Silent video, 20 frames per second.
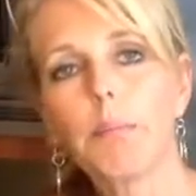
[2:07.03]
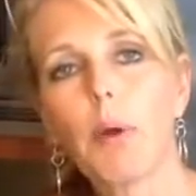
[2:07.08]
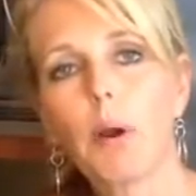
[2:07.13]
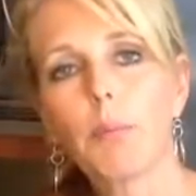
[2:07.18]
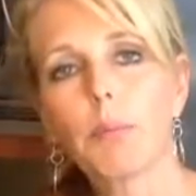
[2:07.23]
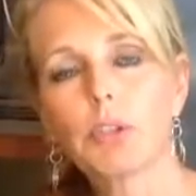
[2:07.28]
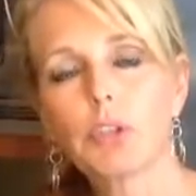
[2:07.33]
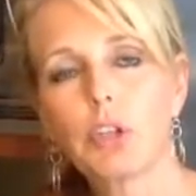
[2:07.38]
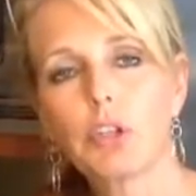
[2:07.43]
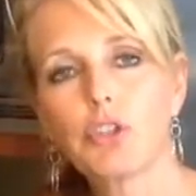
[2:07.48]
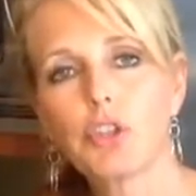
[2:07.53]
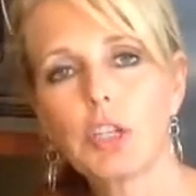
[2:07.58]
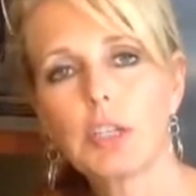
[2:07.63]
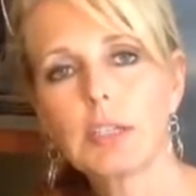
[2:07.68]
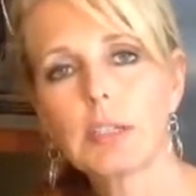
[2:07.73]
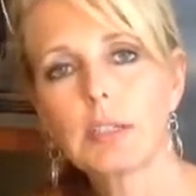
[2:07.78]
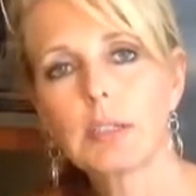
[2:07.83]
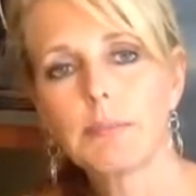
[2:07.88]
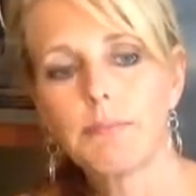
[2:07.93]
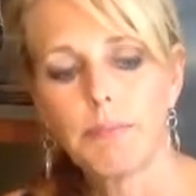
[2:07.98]
Parmesan
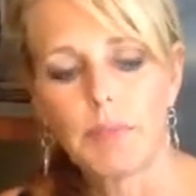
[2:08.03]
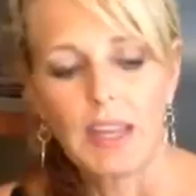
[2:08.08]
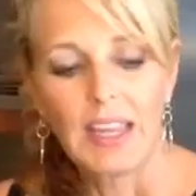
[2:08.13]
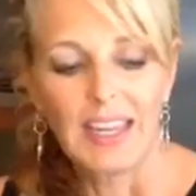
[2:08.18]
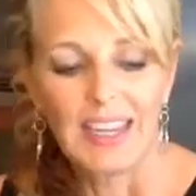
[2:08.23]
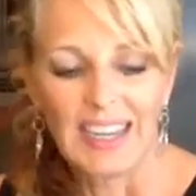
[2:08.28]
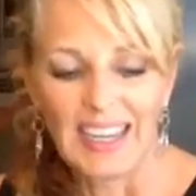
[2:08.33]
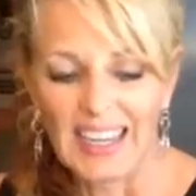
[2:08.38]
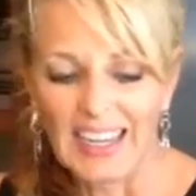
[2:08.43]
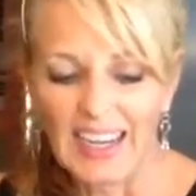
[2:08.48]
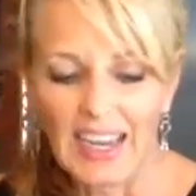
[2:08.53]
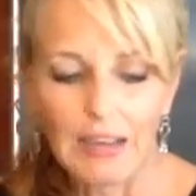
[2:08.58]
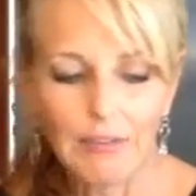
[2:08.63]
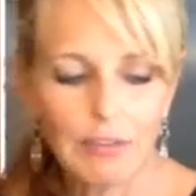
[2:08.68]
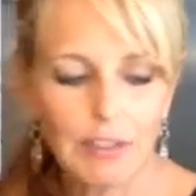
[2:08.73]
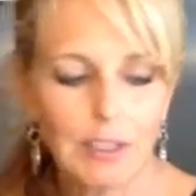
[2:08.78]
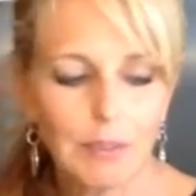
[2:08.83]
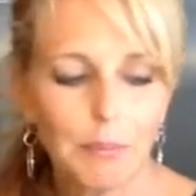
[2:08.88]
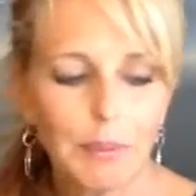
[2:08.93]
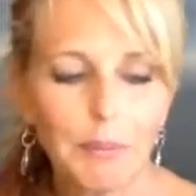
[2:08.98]
cheese. Again, I have a
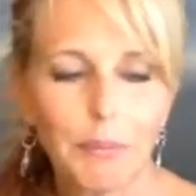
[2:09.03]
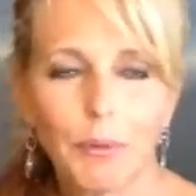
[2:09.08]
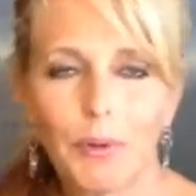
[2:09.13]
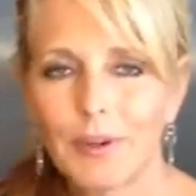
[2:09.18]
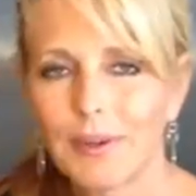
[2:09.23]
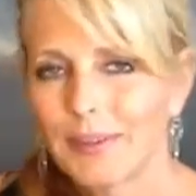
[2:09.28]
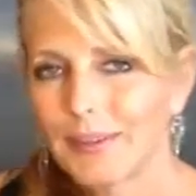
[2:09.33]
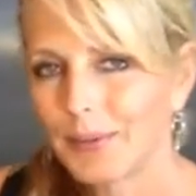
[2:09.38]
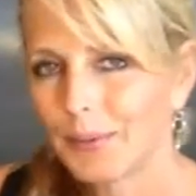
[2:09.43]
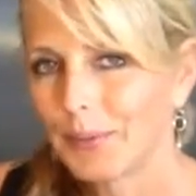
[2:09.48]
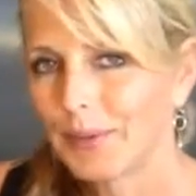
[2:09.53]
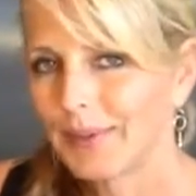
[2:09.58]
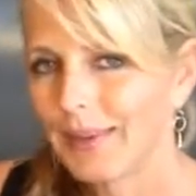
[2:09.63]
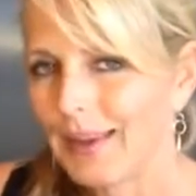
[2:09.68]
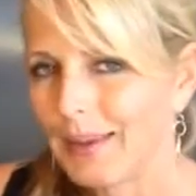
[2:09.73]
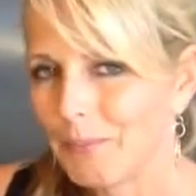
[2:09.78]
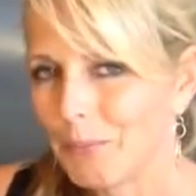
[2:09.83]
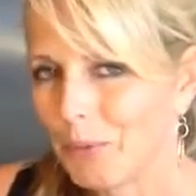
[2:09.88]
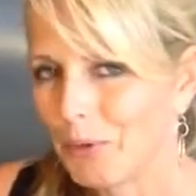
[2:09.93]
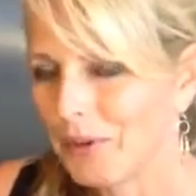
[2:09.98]
little bit more because I always
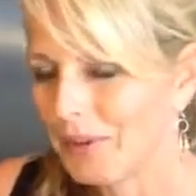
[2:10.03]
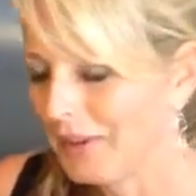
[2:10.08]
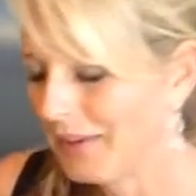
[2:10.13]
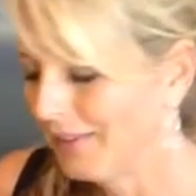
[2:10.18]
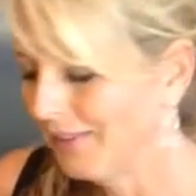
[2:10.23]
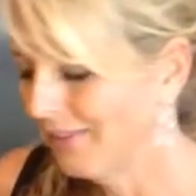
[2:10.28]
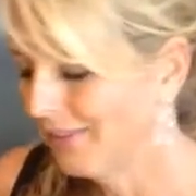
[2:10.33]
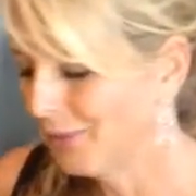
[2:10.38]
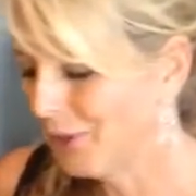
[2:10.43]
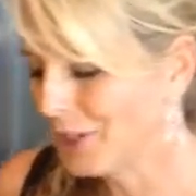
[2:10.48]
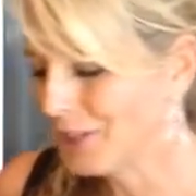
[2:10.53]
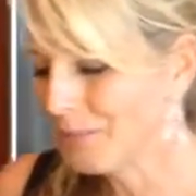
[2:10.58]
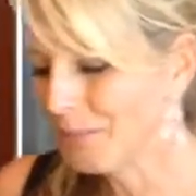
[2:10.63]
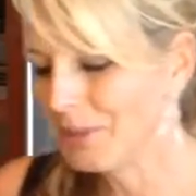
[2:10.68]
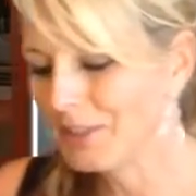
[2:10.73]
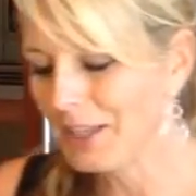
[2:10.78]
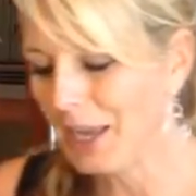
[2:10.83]
add more than recipes